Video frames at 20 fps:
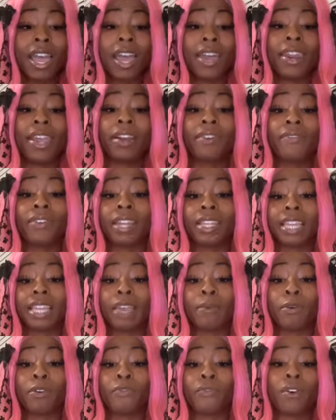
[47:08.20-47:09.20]
they could feel like they
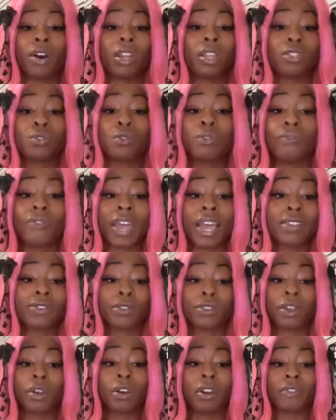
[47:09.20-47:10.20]
were falling too fast, or
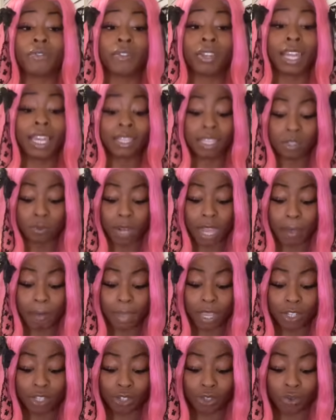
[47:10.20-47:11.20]
they're gonna feel like it's gonna
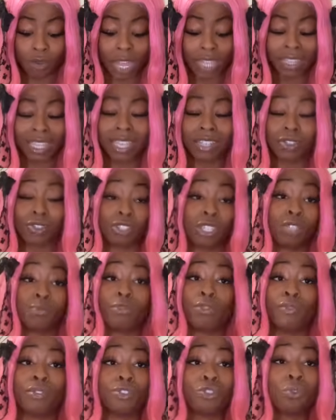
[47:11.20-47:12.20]
meet you. Like things are just
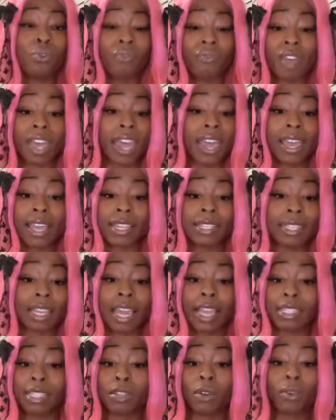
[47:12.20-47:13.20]
moving too fast.
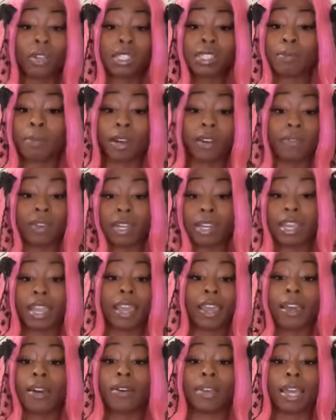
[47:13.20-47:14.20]
Like slow this motherfucker
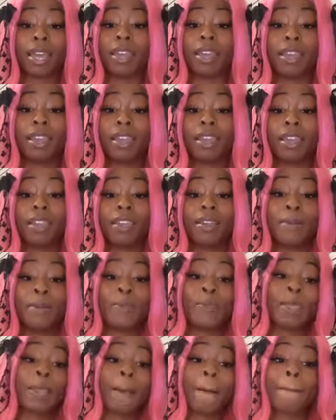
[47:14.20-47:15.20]
down.
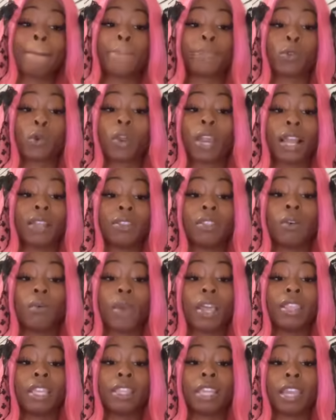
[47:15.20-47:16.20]
Like, or like the
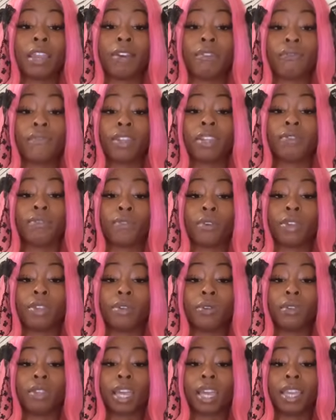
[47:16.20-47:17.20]
way that they are feeling for
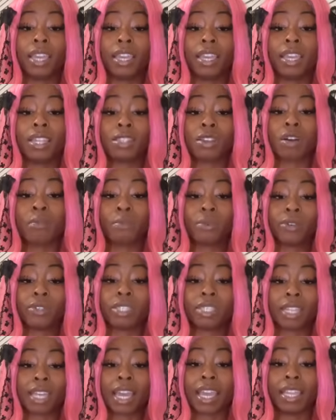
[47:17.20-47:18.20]
you, like it's
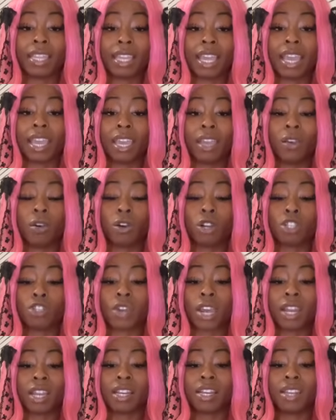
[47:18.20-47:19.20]
almost like they gonna
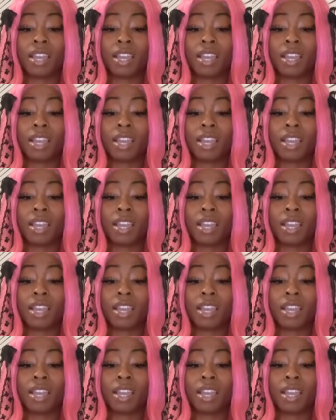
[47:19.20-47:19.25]
try to